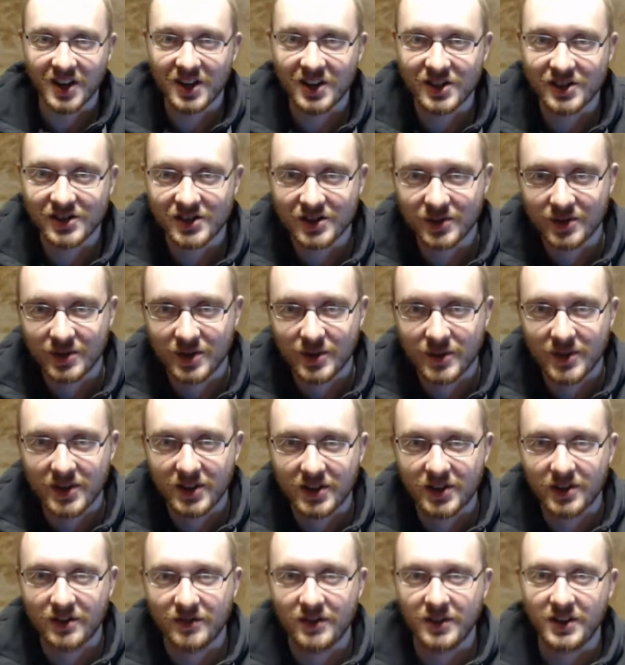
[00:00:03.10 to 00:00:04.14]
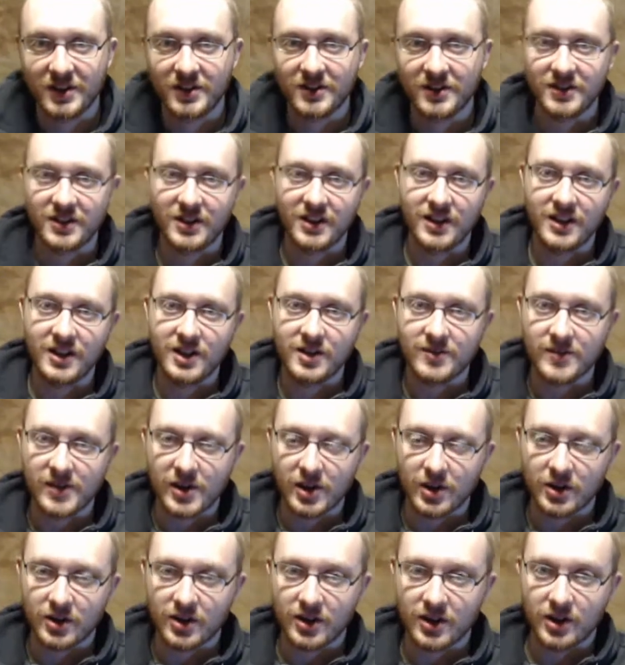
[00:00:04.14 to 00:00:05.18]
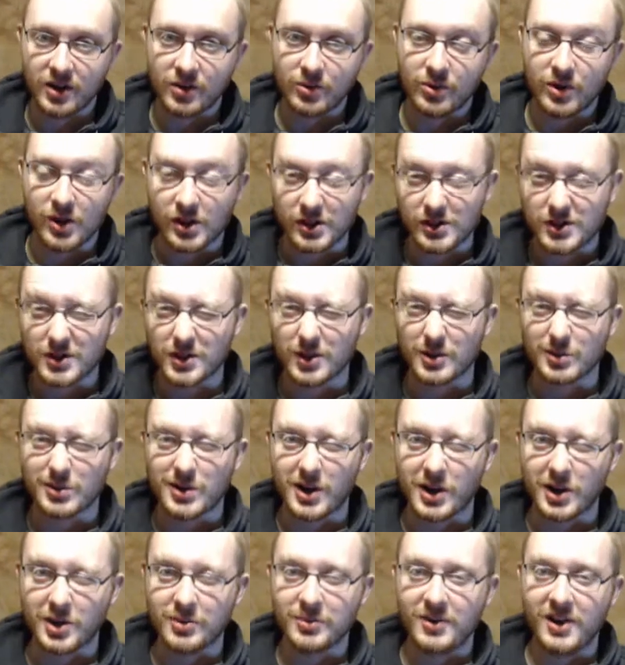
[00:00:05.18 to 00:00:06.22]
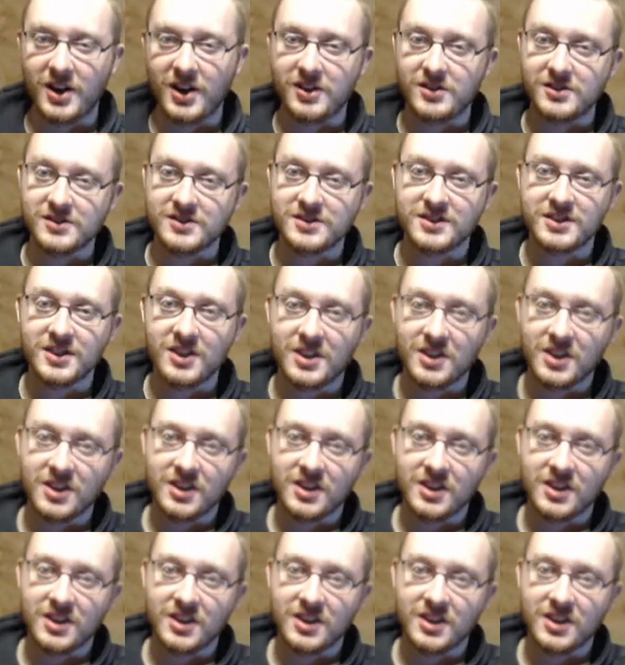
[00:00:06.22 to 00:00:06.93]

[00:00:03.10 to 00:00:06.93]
I uh, just want to make a video today about uh, washing your water bottles.